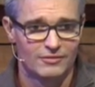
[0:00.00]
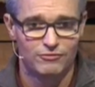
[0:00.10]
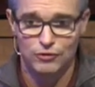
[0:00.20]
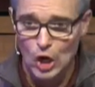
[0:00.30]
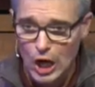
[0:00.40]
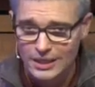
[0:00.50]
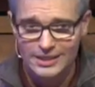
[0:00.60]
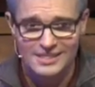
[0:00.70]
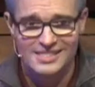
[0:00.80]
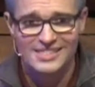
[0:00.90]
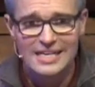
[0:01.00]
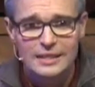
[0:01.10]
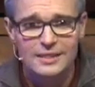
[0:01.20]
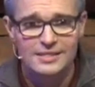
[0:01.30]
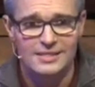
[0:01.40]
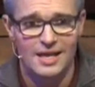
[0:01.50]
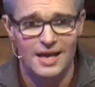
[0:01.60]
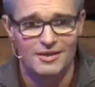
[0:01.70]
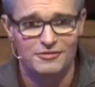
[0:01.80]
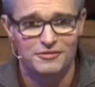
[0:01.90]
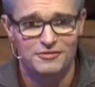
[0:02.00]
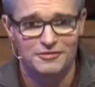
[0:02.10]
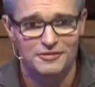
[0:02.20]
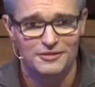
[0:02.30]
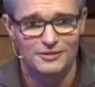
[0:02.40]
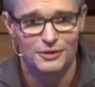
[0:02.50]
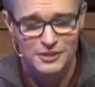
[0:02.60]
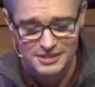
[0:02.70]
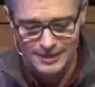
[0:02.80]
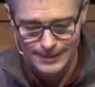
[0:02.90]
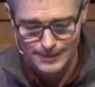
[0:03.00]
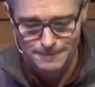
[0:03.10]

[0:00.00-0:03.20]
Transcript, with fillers: flawless, sinless life looks like.